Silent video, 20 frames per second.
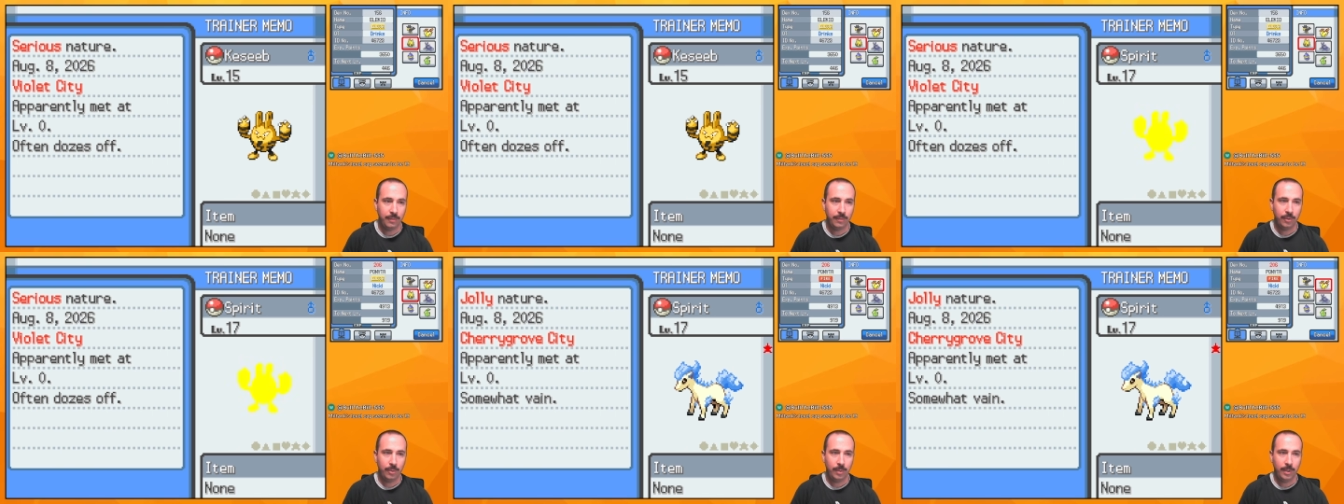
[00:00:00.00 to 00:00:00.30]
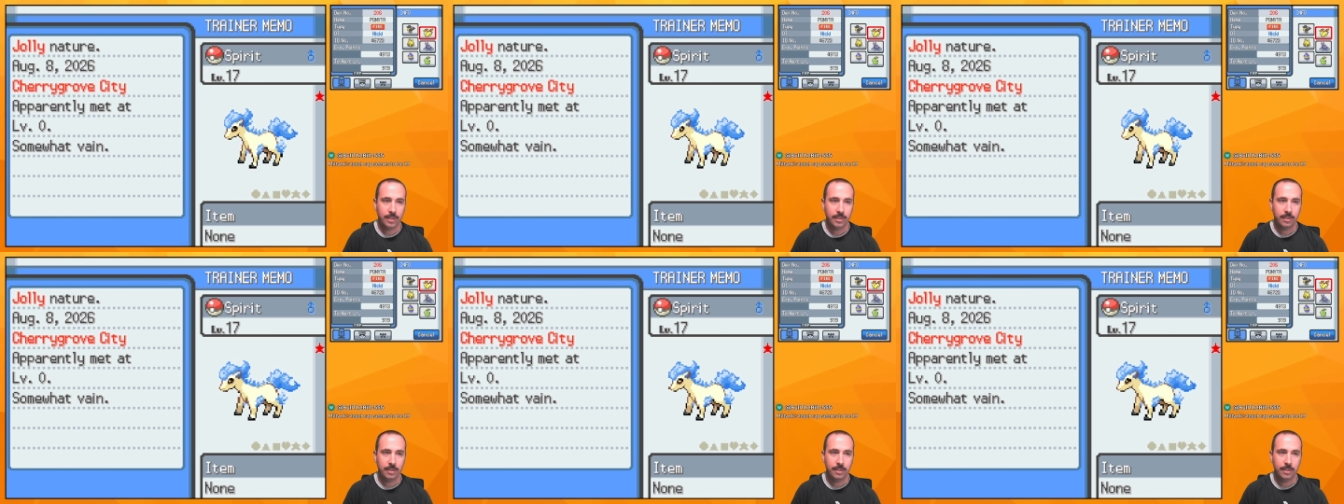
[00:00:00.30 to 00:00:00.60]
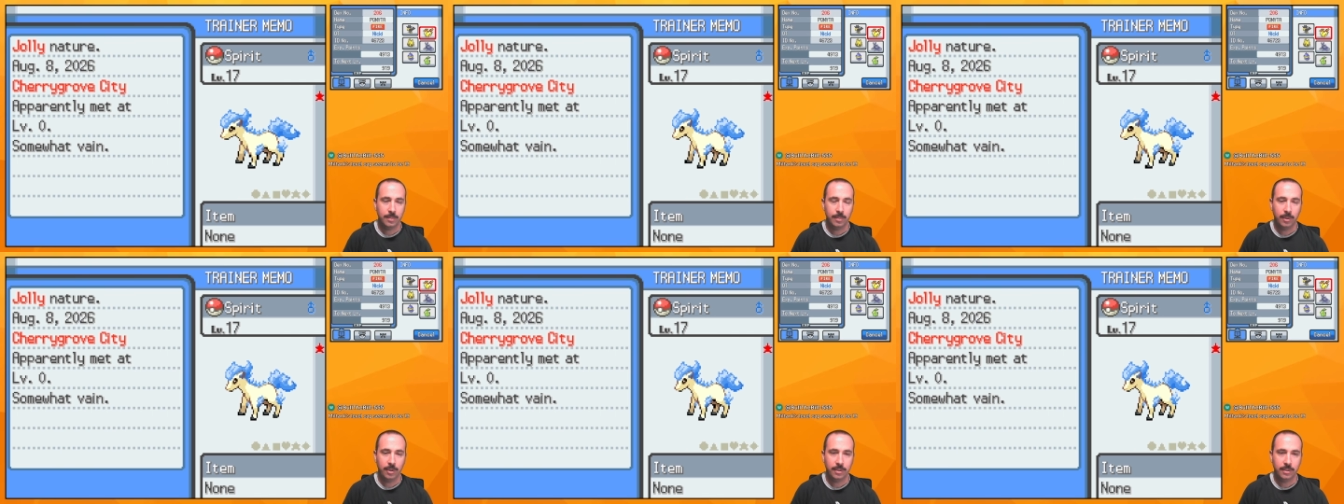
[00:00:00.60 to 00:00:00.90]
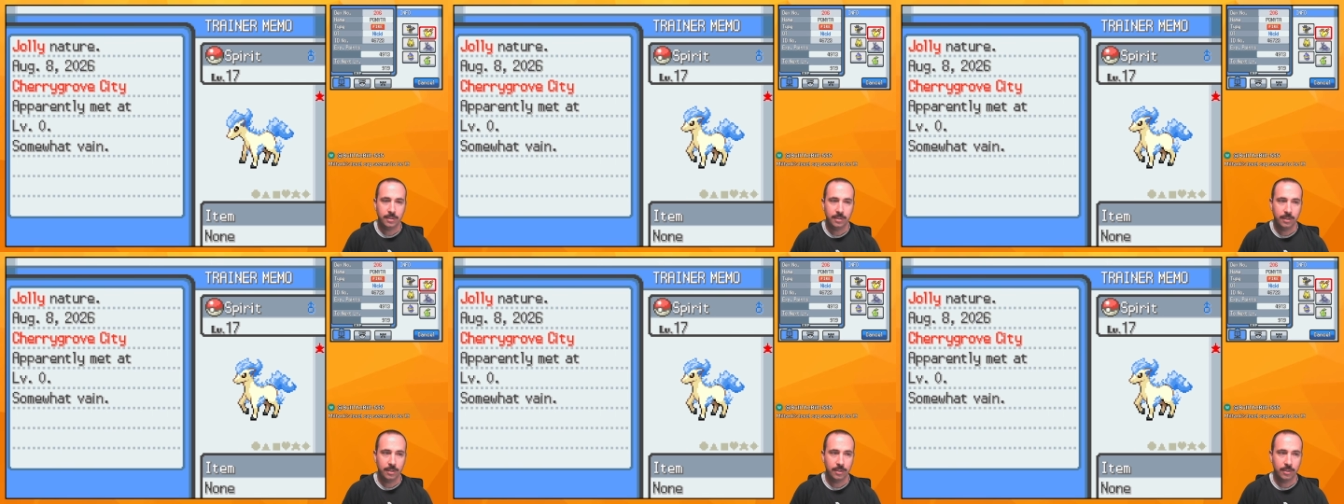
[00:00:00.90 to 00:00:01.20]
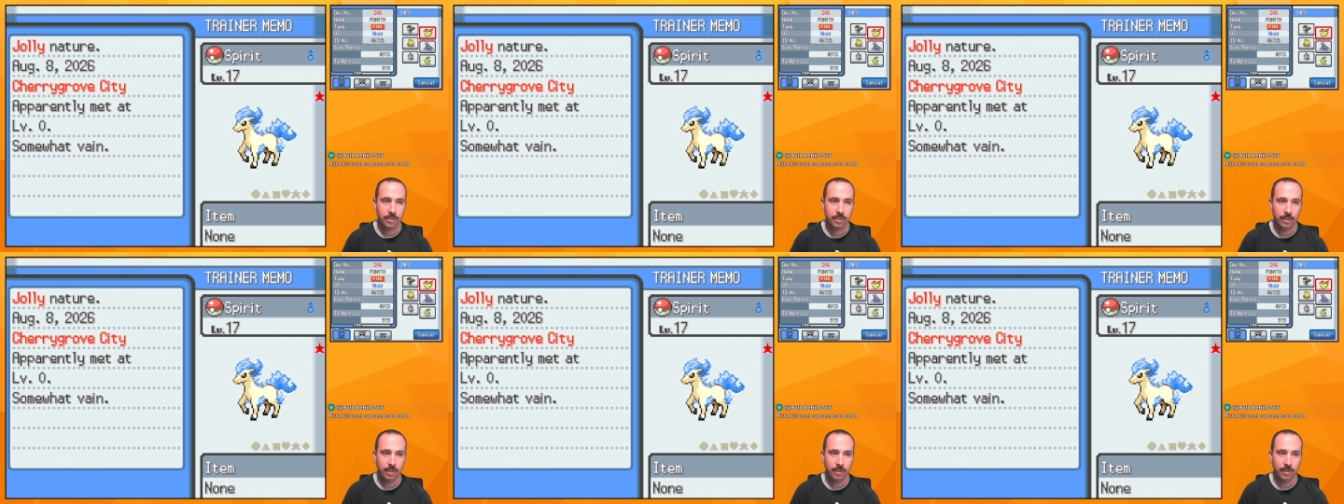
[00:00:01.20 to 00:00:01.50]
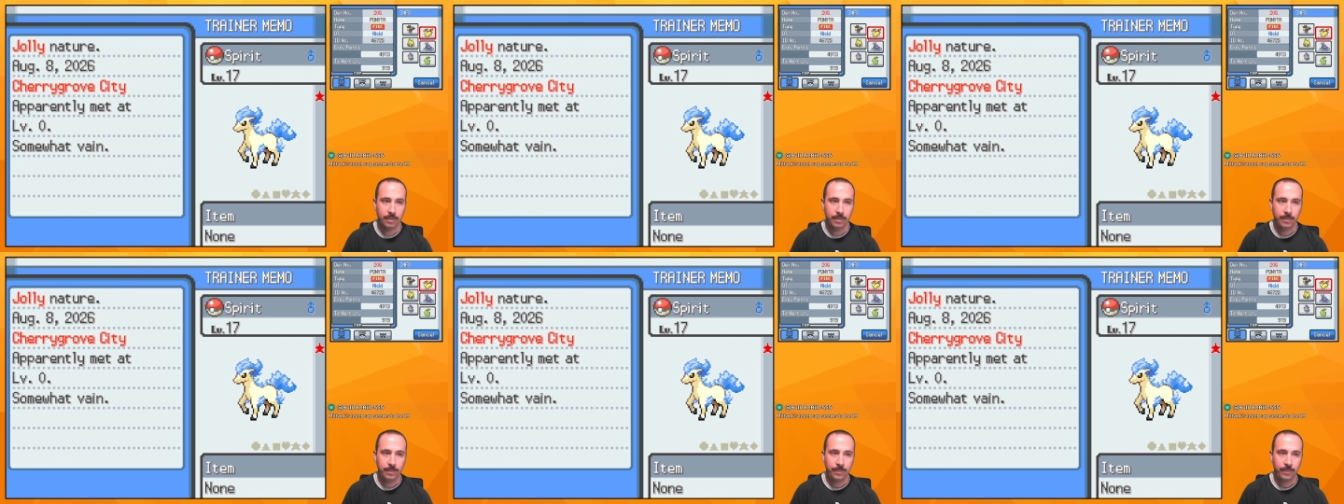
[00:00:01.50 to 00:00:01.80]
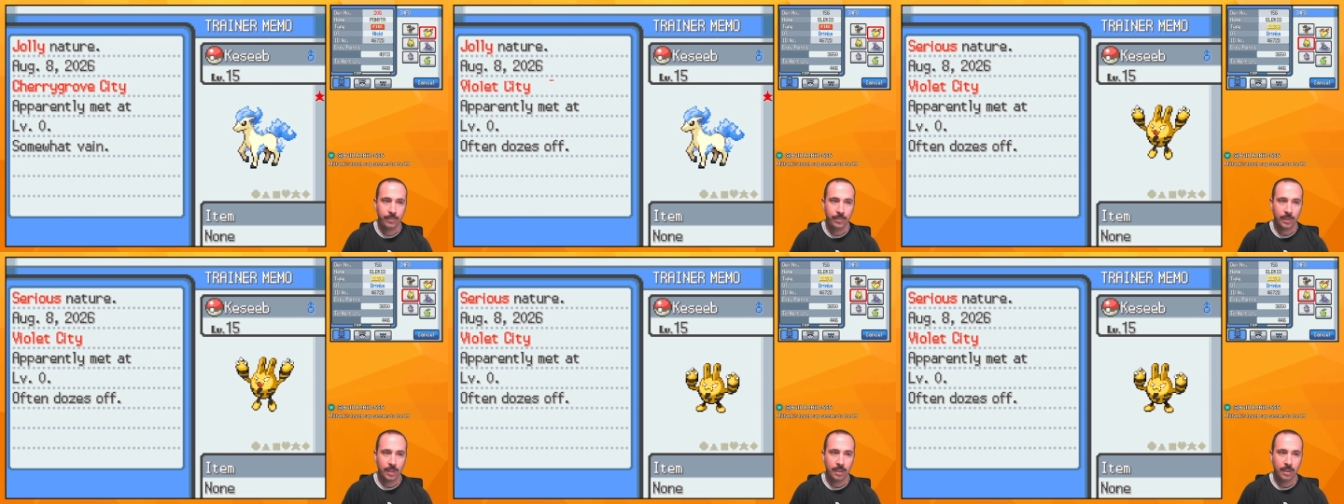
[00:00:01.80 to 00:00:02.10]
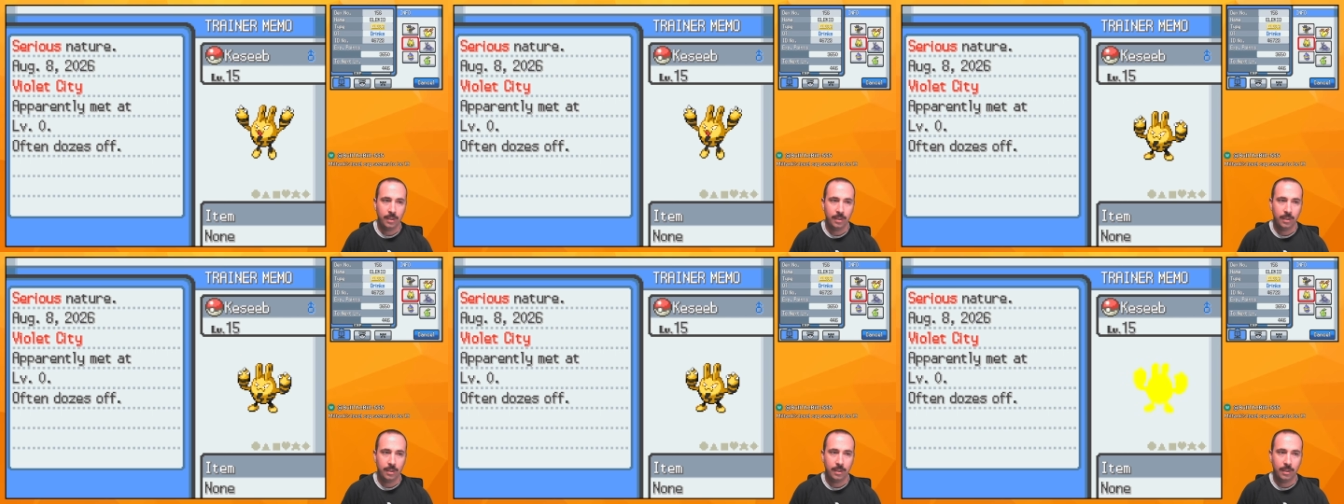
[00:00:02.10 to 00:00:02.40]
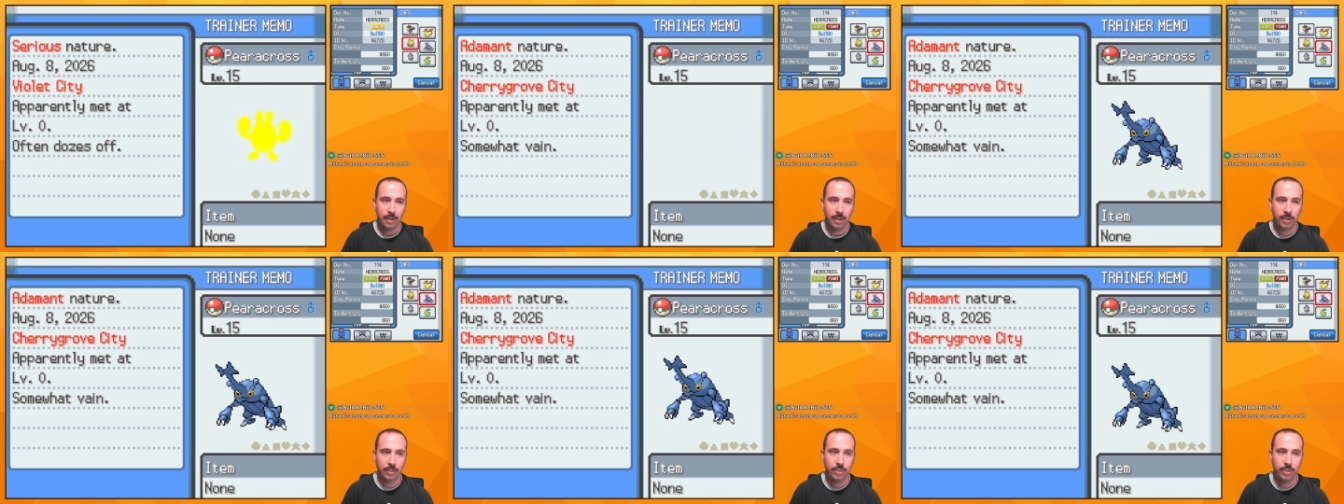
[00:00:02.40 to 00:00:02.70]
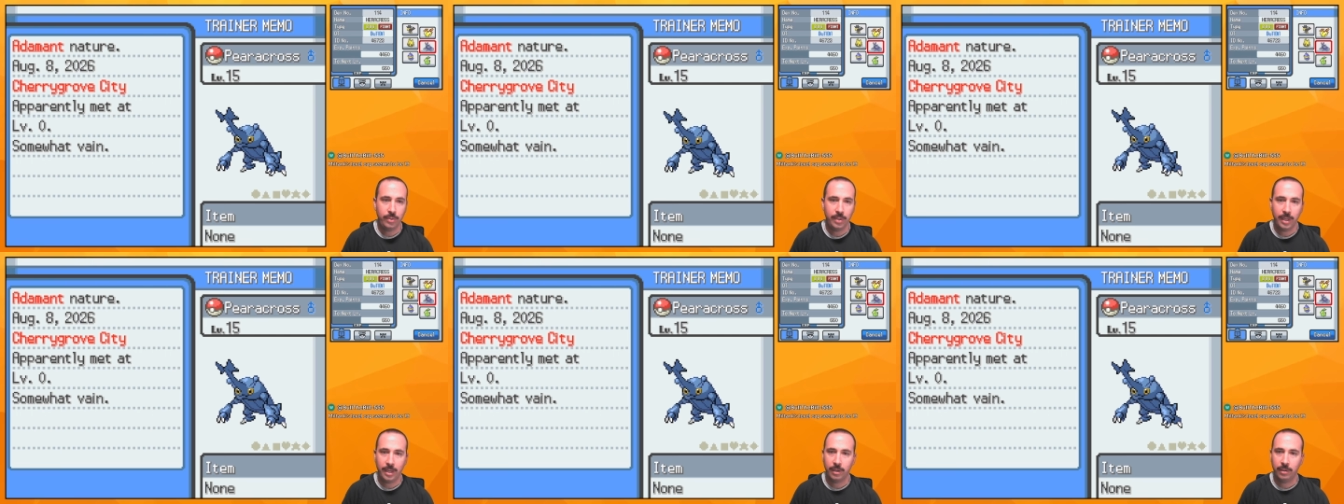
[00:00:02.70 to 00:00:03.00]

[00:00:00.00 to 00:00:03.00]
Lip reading: for the rest of these mons here, so I'll do that.